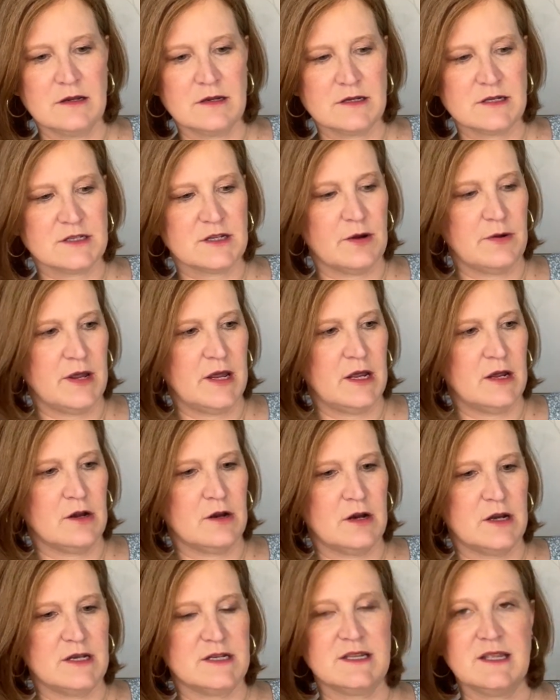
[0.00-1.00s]
So here
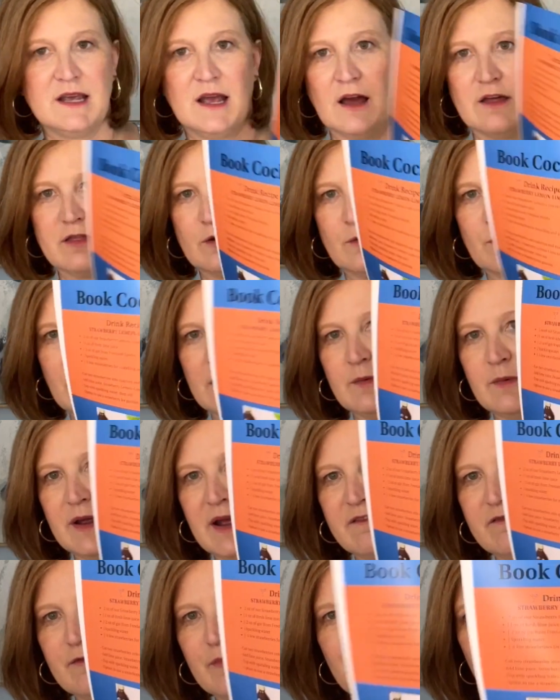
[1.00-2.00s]
is the other one. We
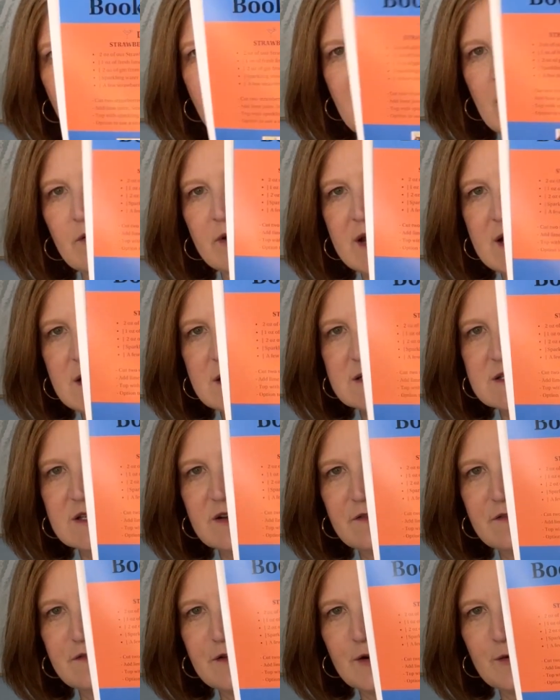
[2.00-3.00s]
get brownies
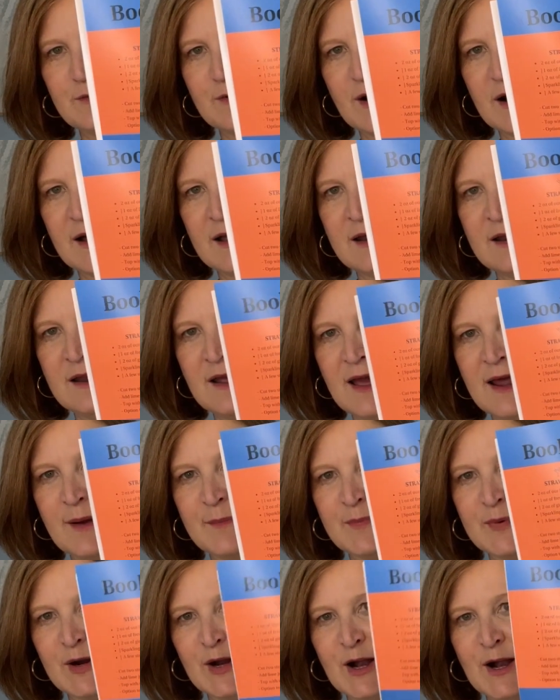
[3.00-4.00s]
for one and a
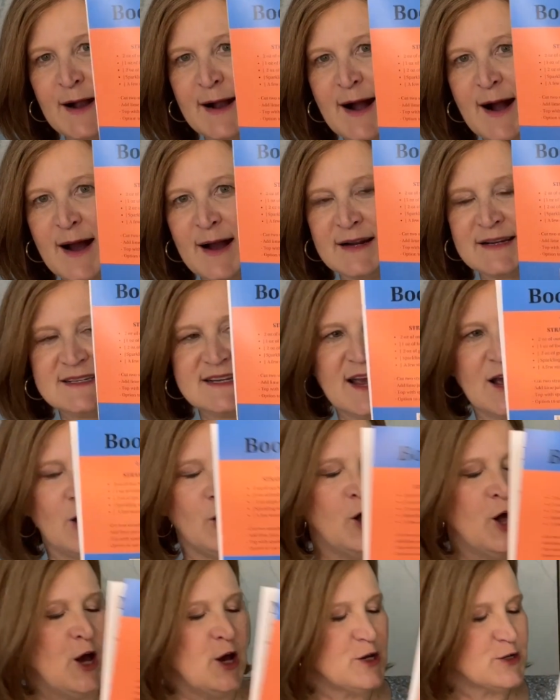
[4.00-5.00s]
book
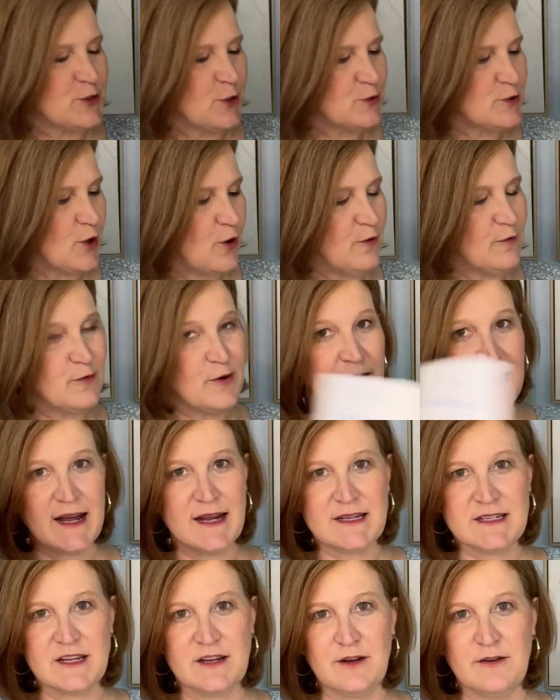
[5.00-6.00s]
cocktail. So don't
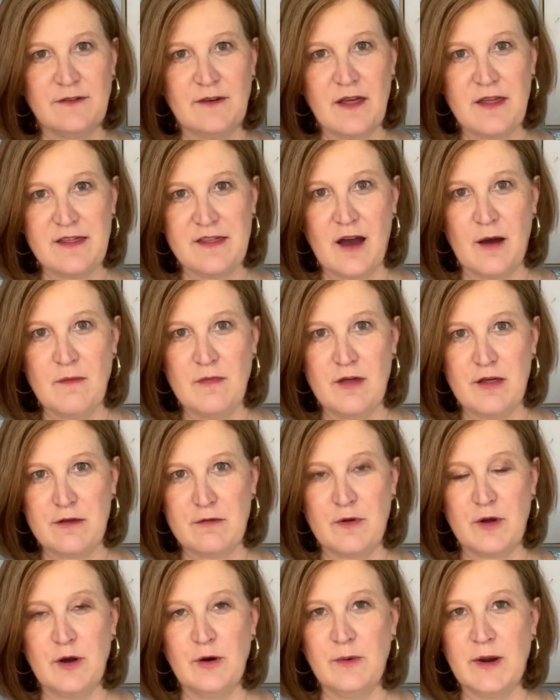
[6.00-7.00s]
forget to thumb
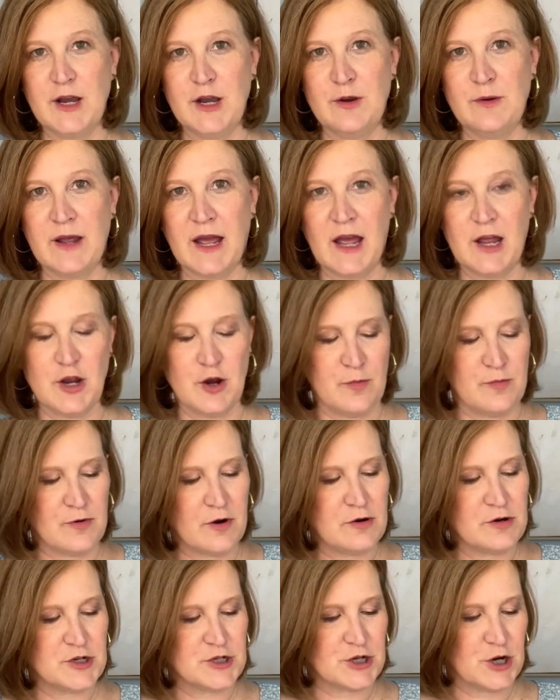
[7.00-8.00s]
through when you get your
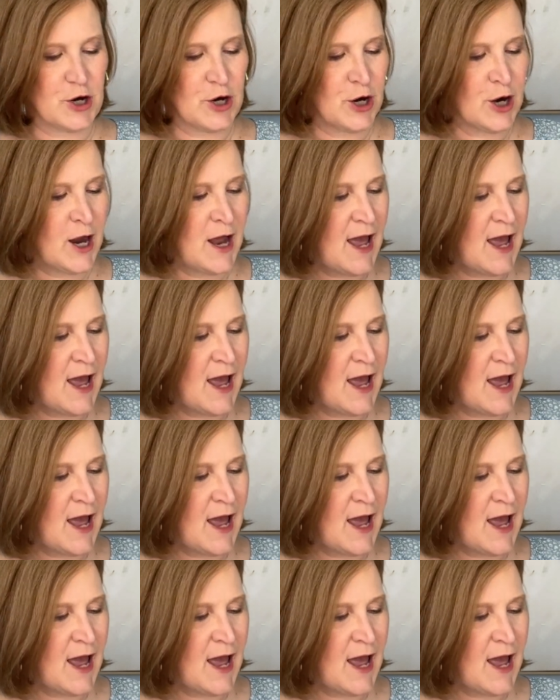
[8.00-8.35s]
brochure